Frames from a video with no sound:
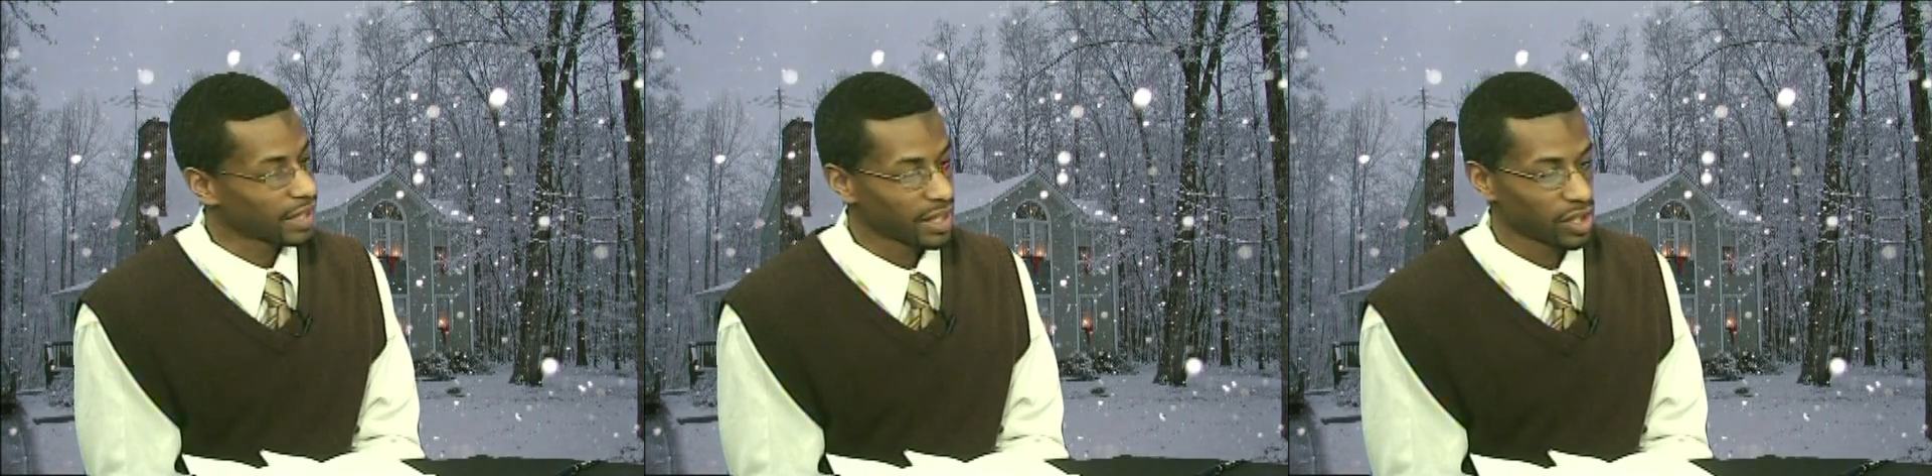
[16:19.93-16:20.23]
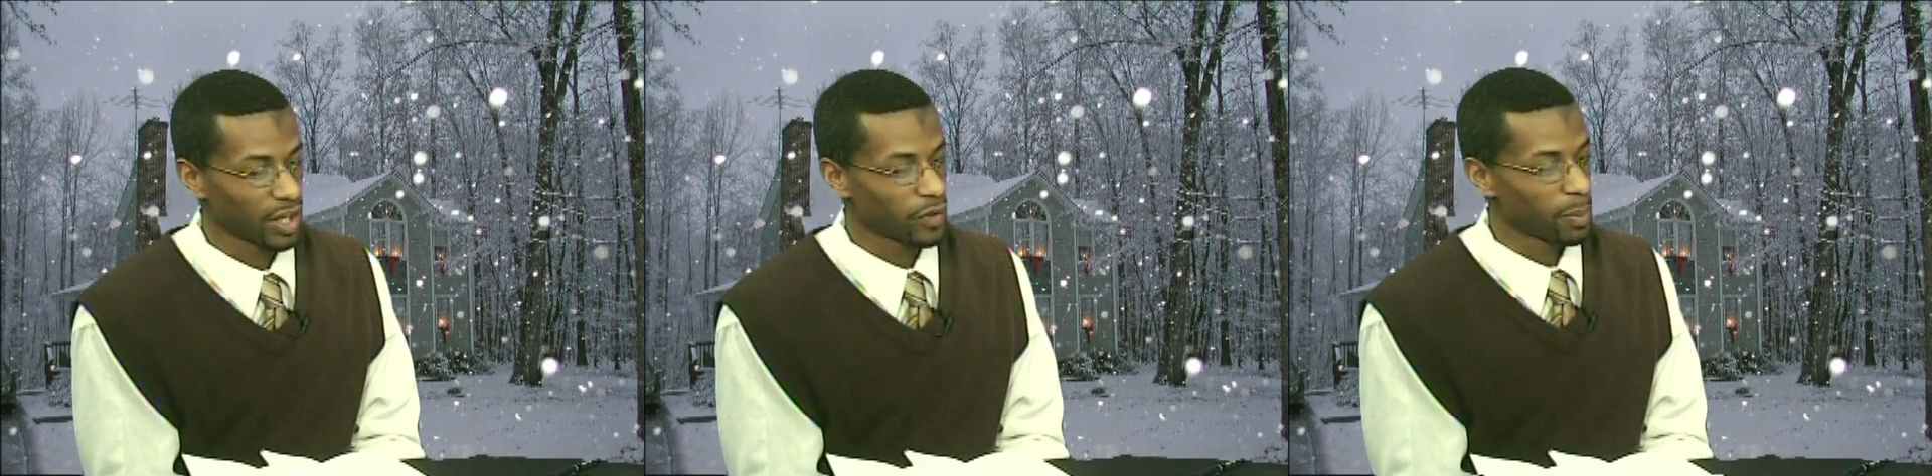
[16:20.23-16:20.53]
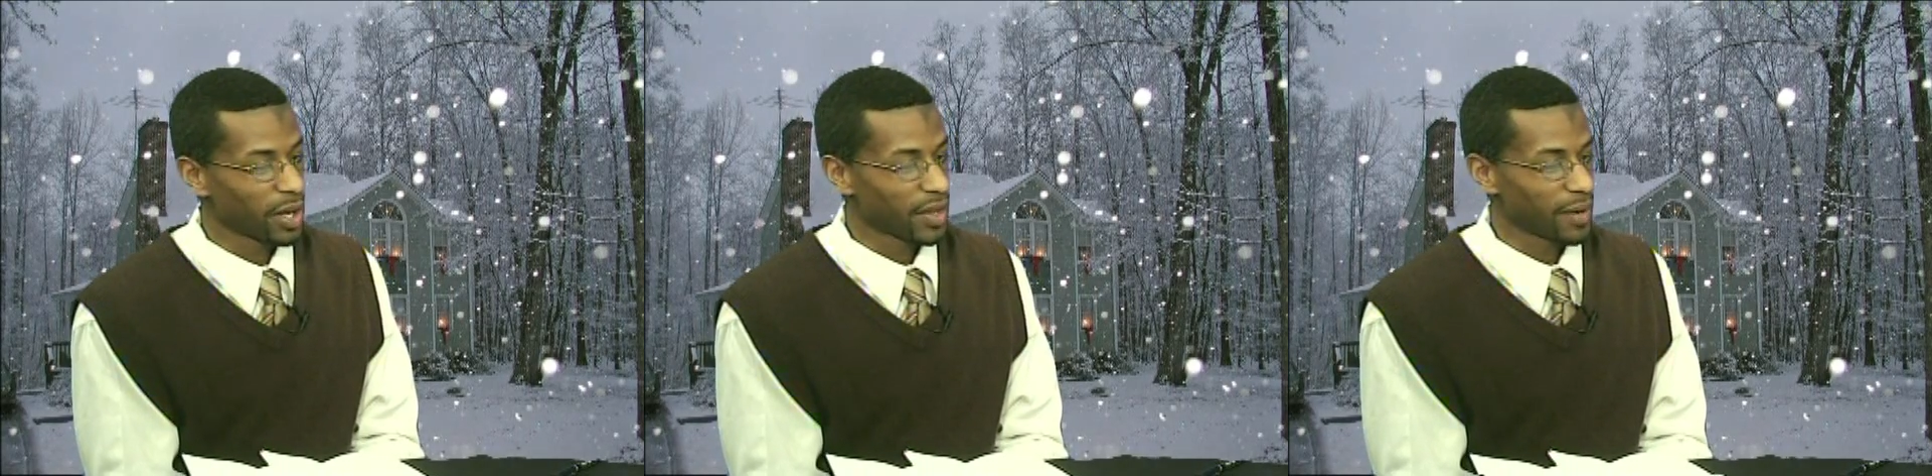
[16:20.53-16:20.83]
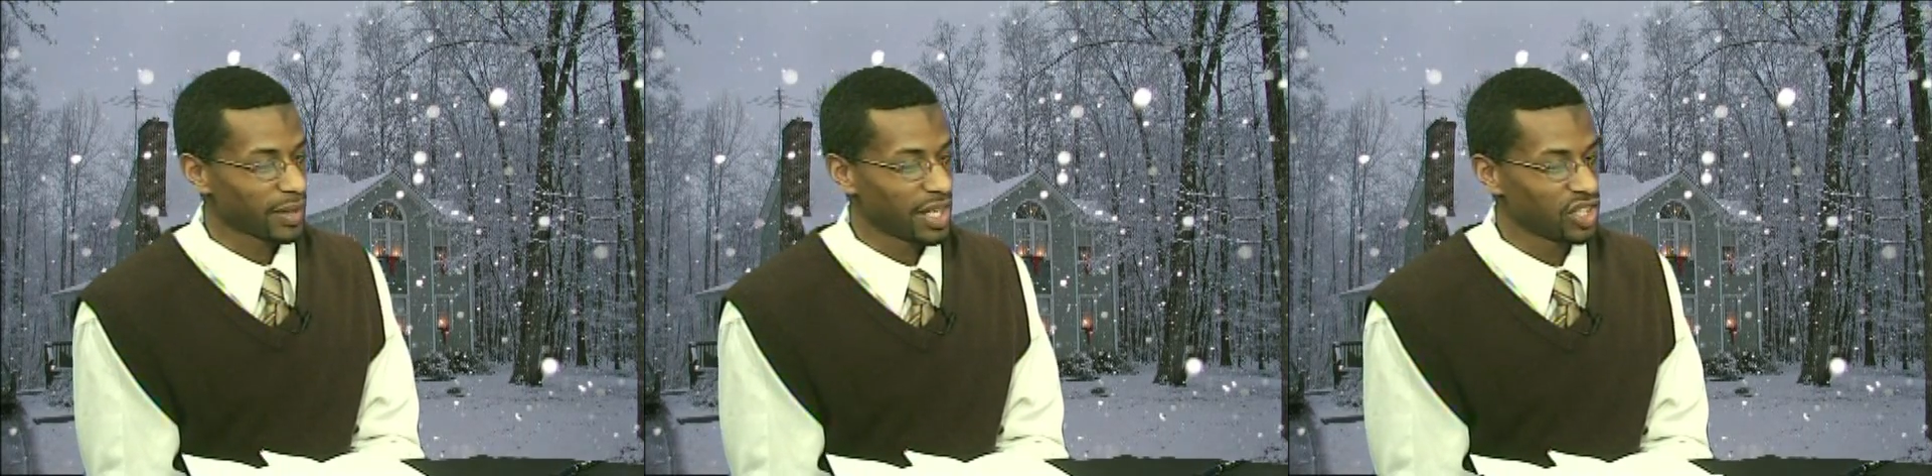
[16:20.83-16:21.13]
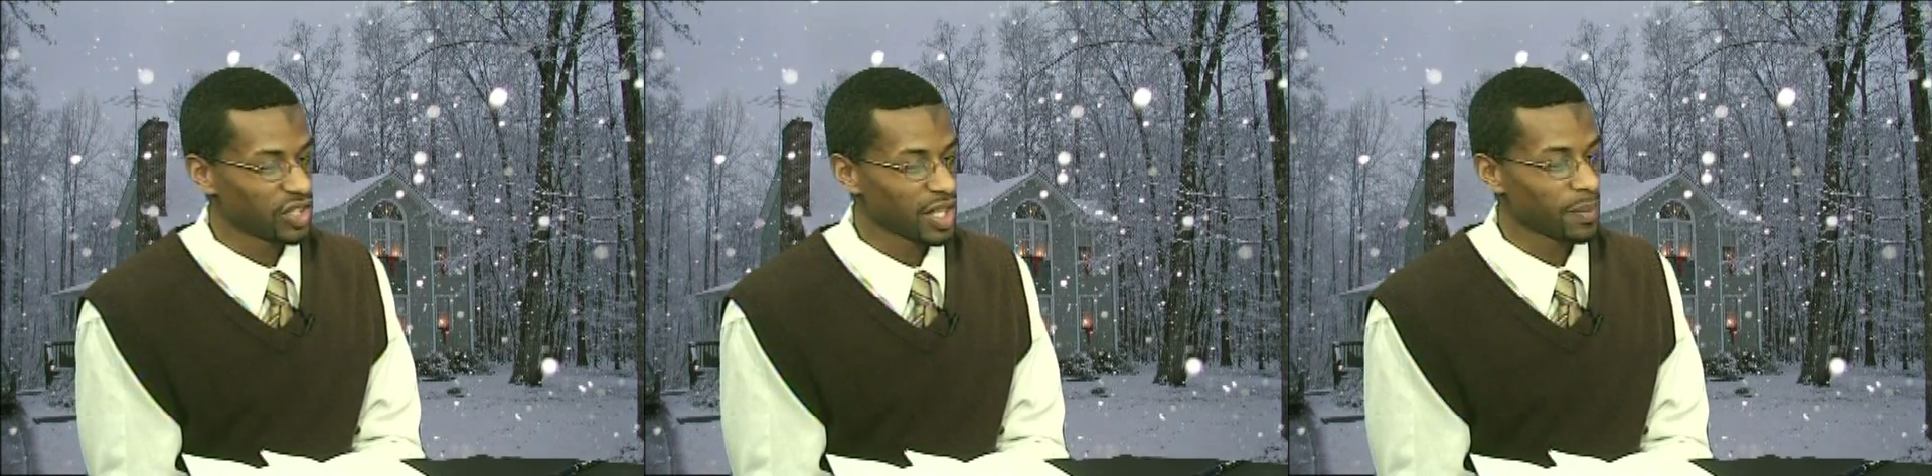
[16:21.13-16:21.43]
again, if you build that
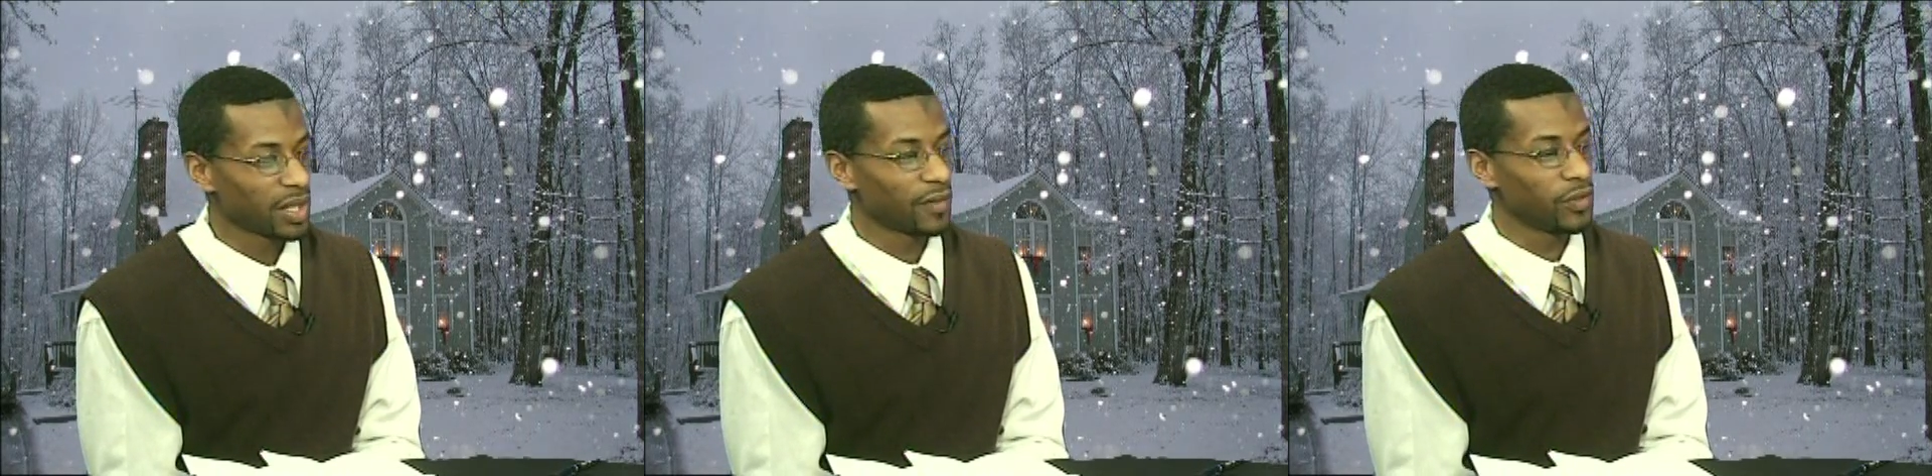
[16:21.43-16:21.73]
relationship,